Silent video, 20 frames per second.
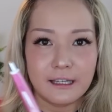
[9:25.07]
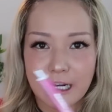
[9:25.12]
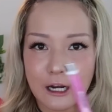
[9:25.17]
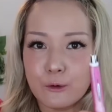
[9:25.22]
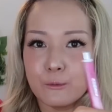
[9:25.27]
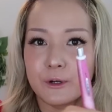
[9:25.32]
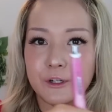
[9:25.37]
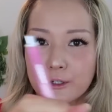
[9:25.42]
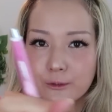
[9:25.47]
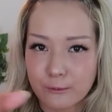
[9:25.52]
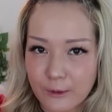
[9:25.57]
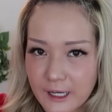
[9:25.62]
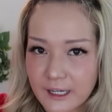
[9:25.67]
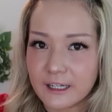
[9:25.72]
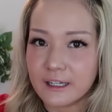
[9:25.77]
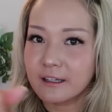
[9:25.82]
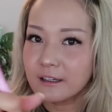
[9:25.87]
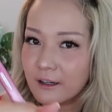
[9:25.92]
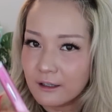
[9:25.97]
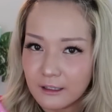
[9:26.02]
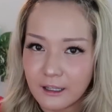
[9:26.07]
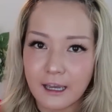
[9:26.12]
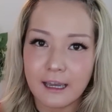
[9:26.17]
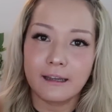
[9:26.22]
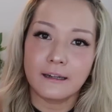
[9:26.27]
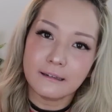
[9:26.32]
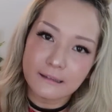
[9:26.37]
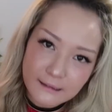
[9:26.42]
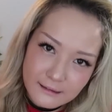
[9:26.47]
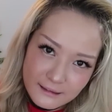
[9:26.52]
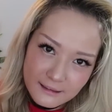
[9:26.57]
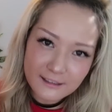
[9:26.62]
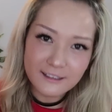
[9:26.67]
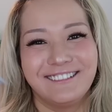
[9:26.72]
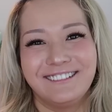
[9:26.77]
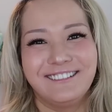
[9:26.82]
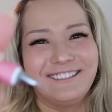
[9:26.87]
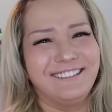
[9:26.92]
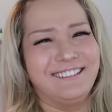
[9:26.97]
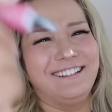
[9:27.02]
out when you're writing a lot
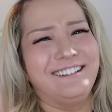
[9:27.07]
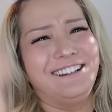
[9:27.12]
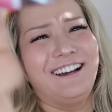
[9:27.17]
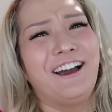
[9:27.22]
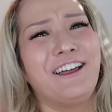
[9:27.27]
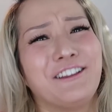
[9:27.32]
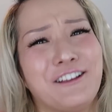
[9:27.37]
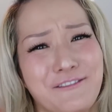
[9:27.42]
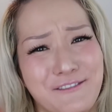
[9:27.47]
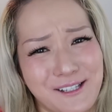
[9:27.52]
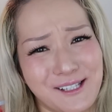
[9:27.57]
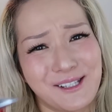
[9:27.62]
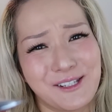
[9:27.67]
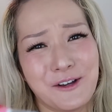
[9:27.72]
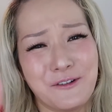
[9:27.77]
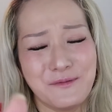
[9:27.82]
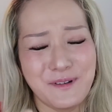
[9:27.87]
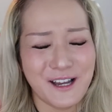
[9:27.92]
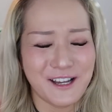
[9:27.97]
I love this so